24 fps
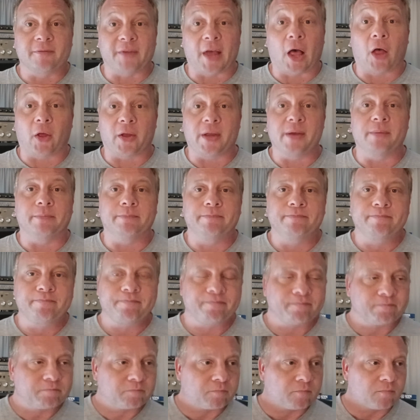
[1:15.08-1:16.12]
Valium,
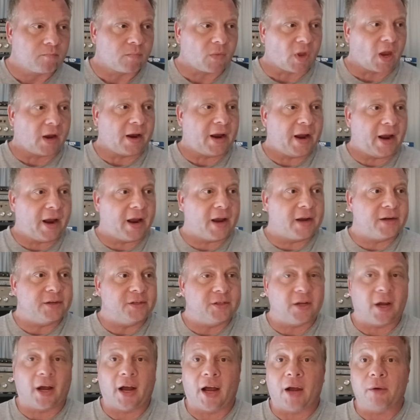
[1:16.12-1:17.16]

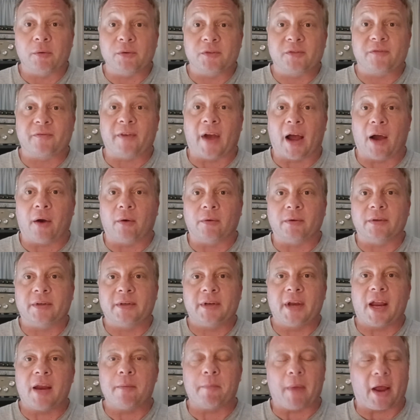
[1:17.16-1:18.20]
and I was
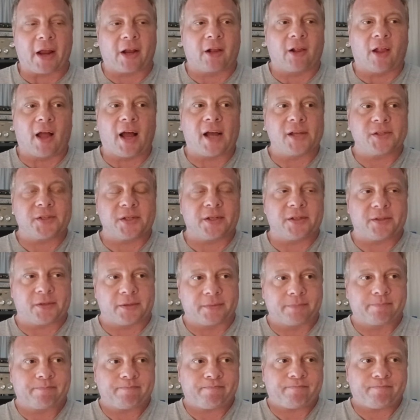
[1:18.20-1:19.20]
found in my closet.